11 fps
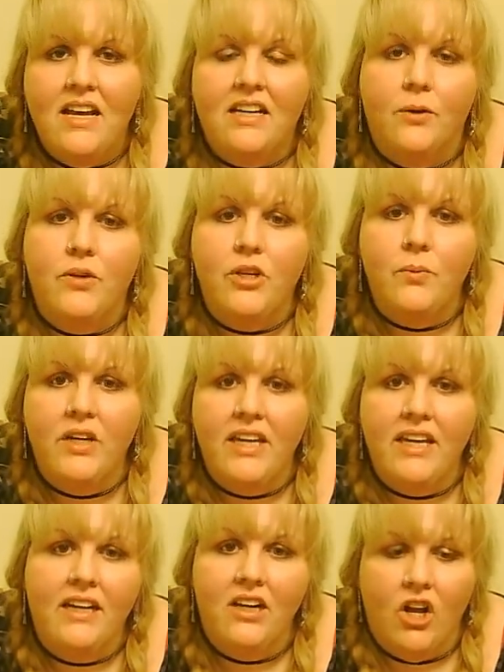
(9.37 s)
Now when you're
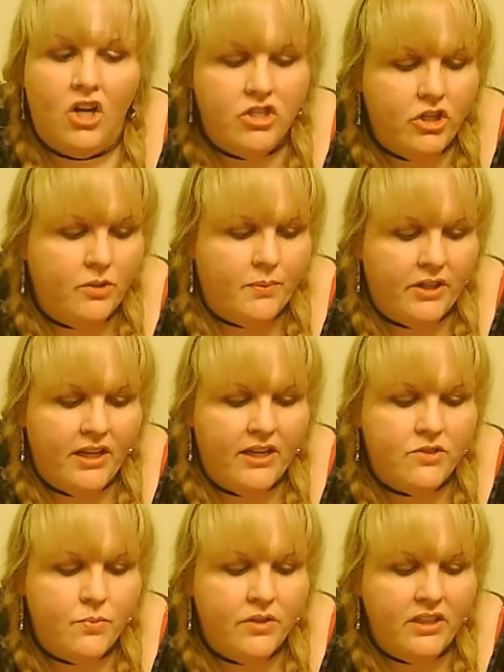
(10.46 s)
working in an altered book,
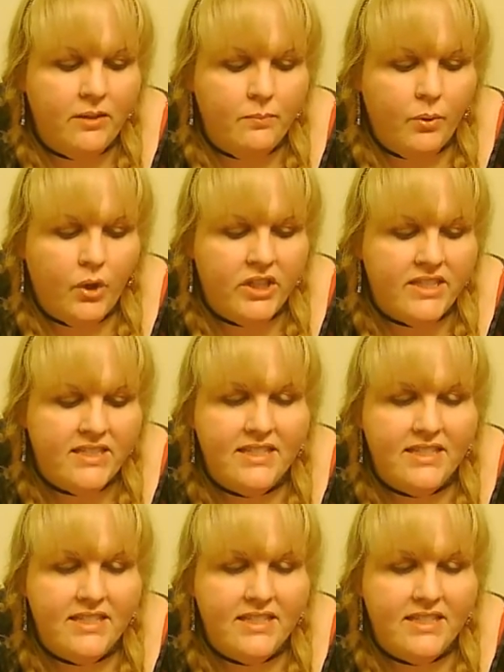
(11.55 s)
it's really important